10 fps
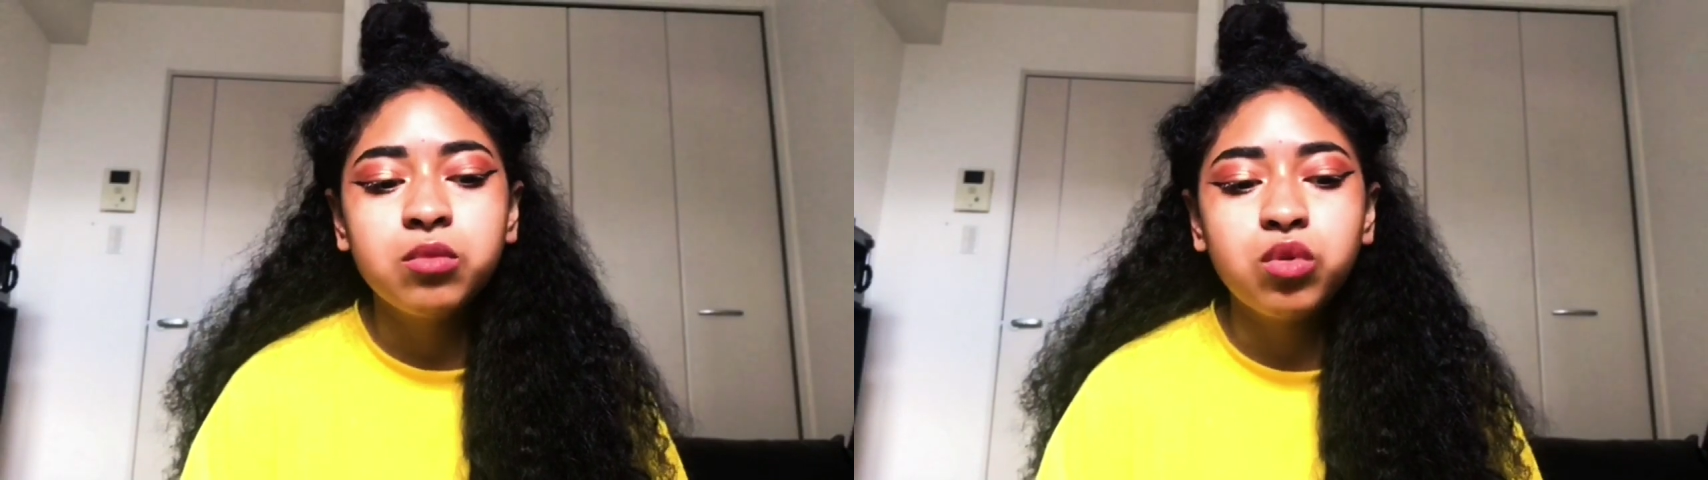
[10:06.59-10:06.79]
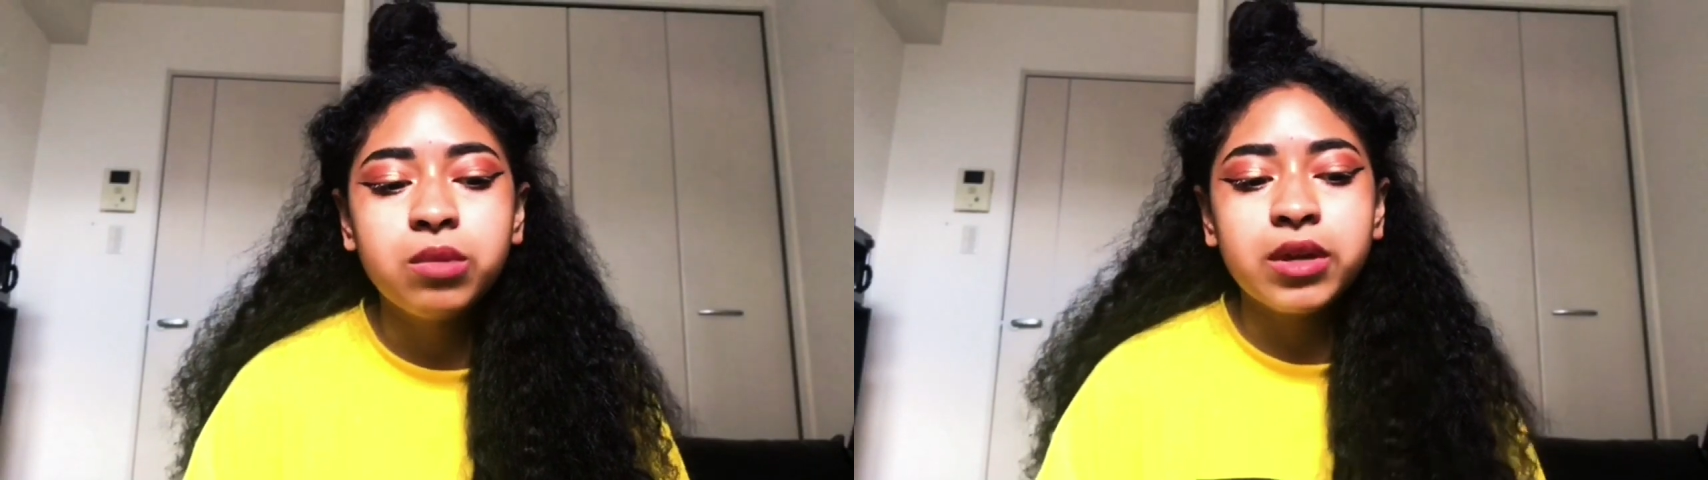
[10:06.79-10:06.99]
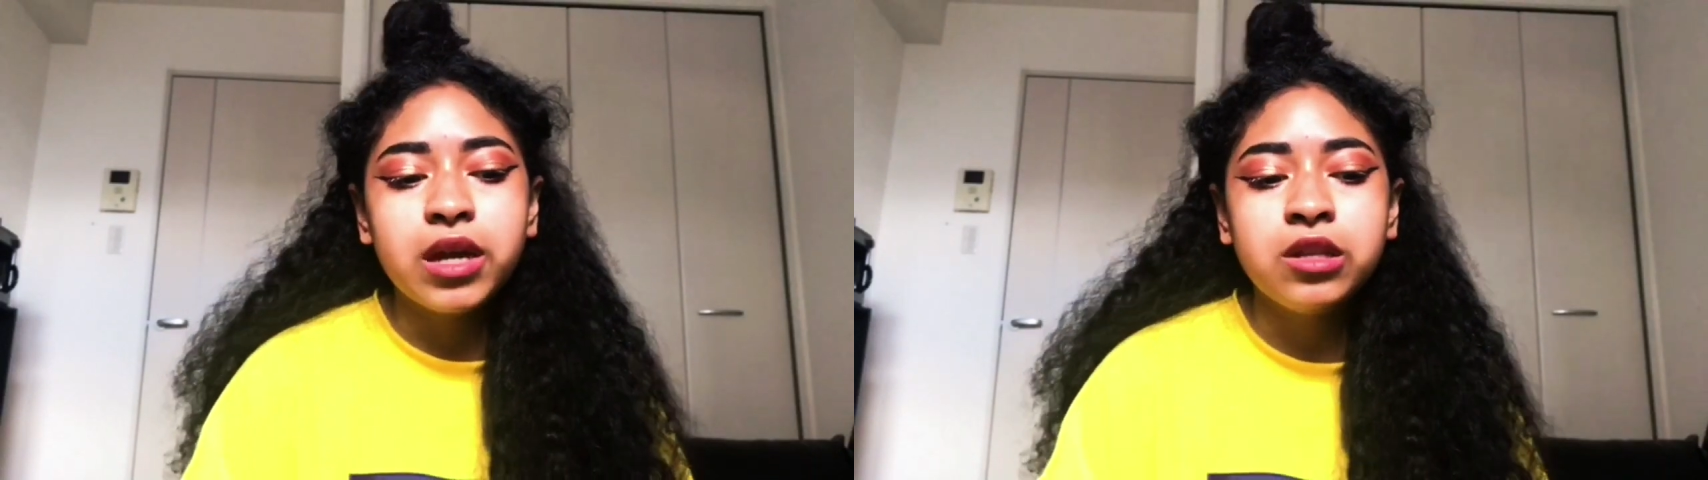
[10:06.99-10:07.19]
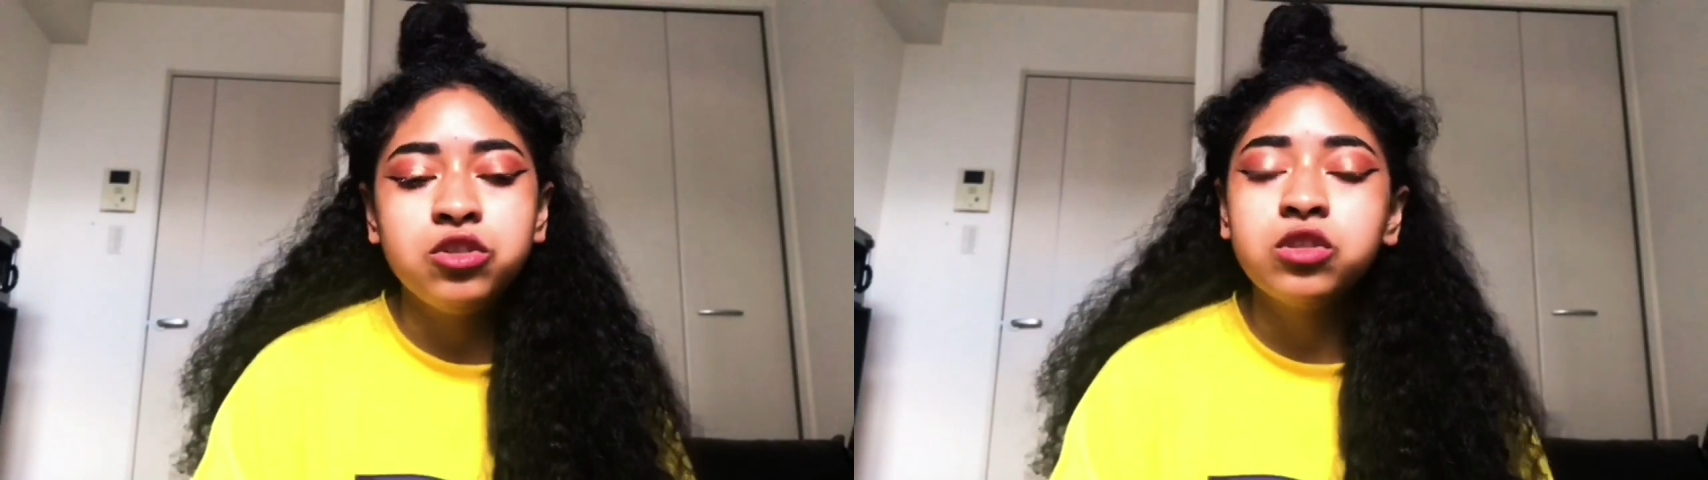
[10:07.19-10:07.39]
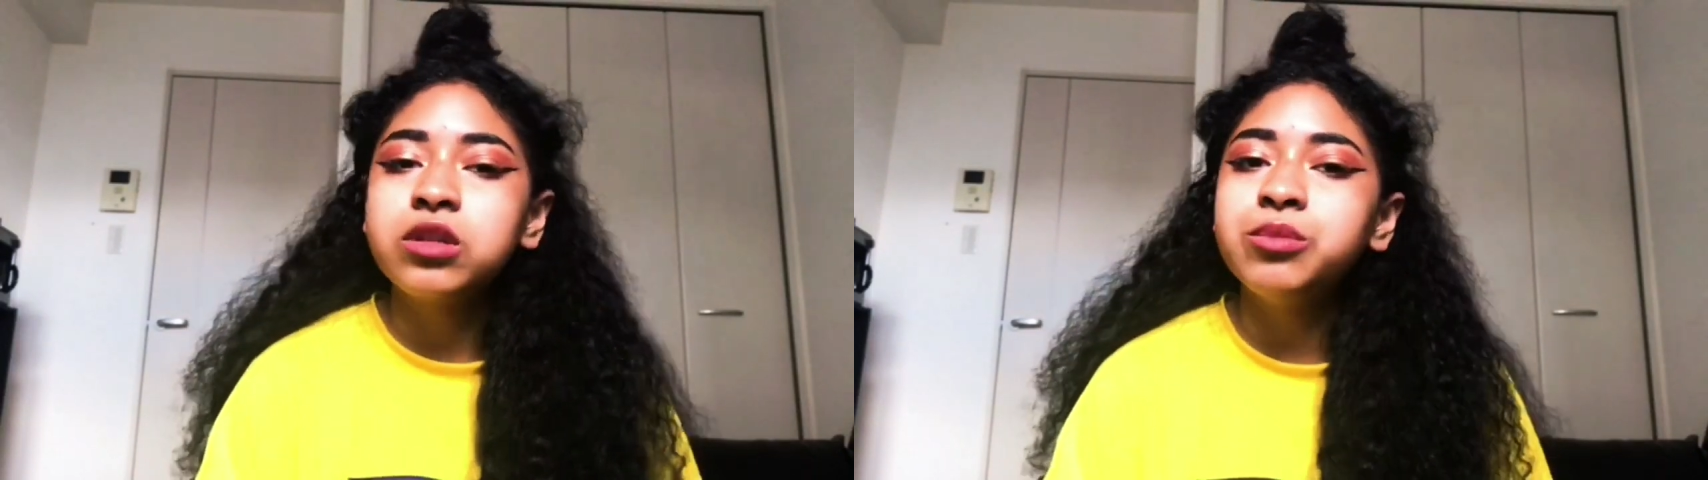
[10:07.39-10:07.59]
appointment and he's
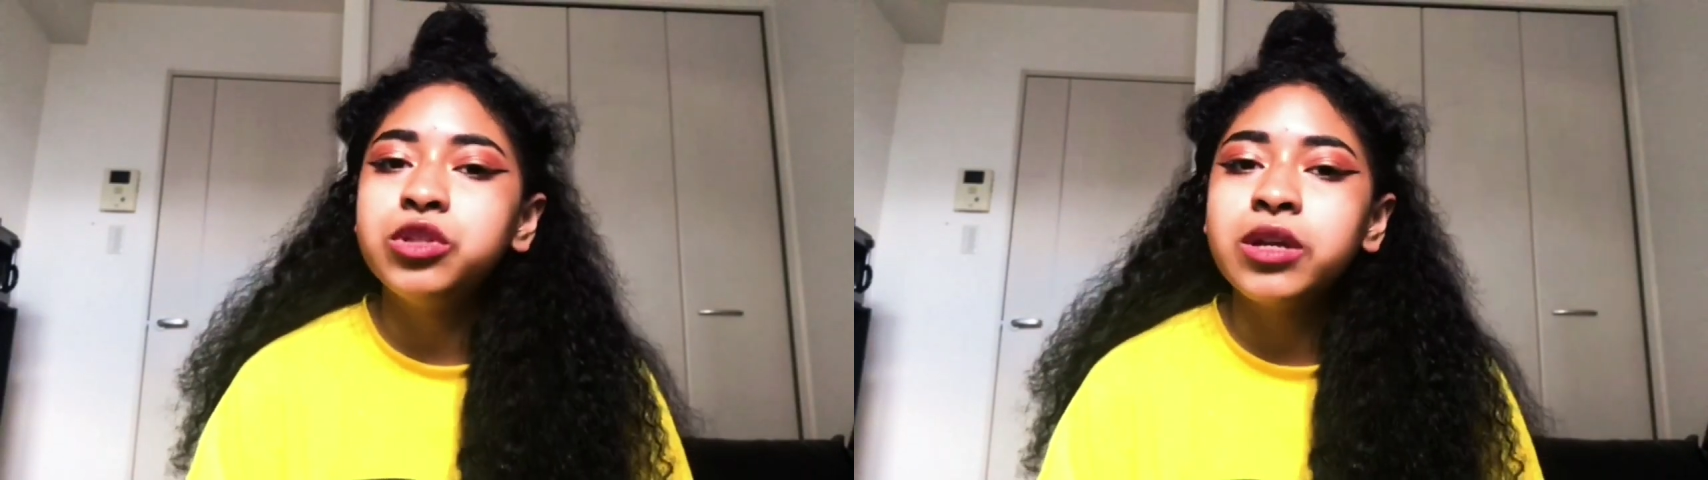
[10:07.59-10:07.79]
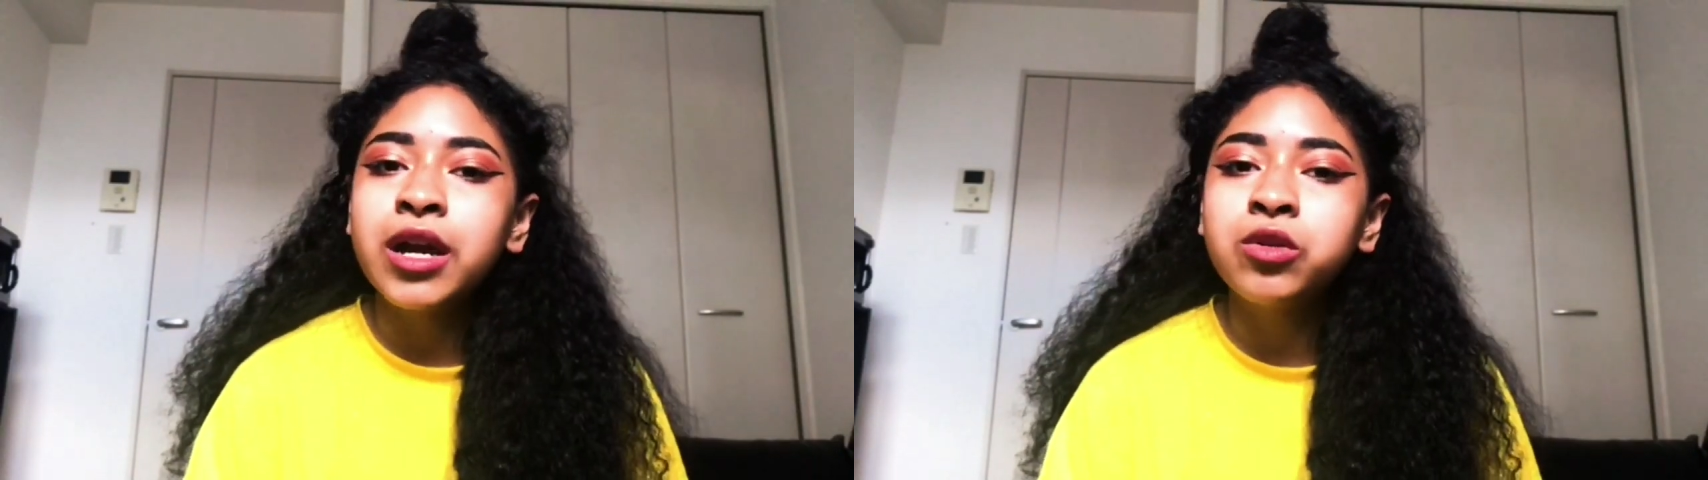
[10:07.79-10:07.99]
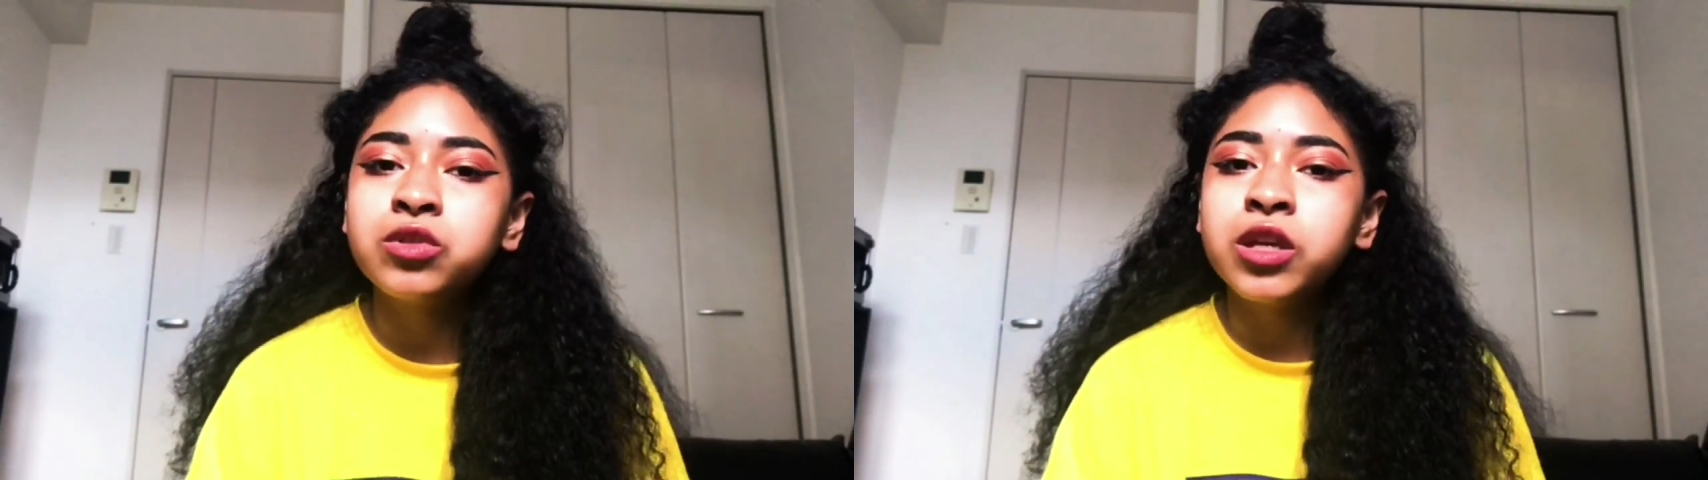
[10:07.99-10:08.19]
just coming to your house,